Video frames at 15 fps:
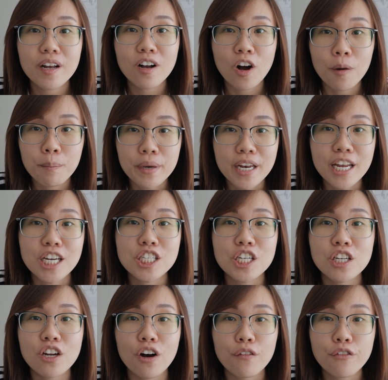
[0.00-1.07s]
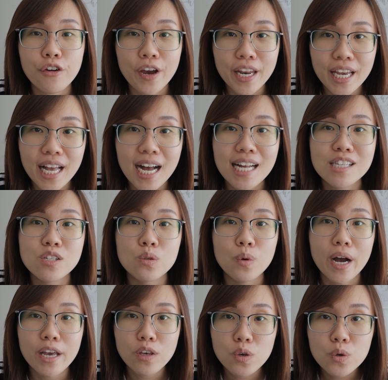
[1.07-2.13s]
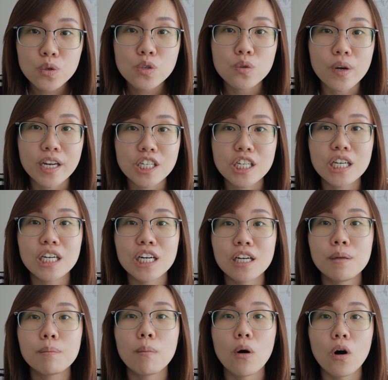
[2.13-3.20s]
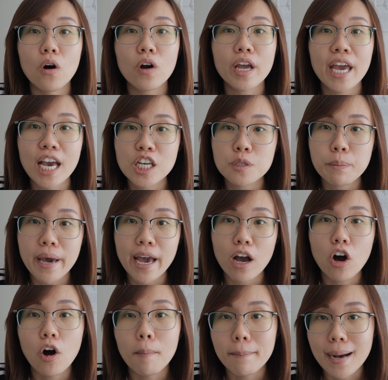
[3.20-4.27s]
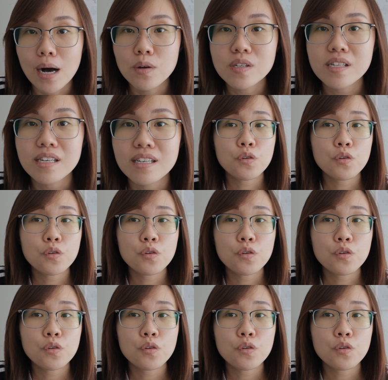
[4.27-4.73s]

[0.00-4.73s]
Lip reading: combination of credit cards do I use to actually earn more cashback or miles.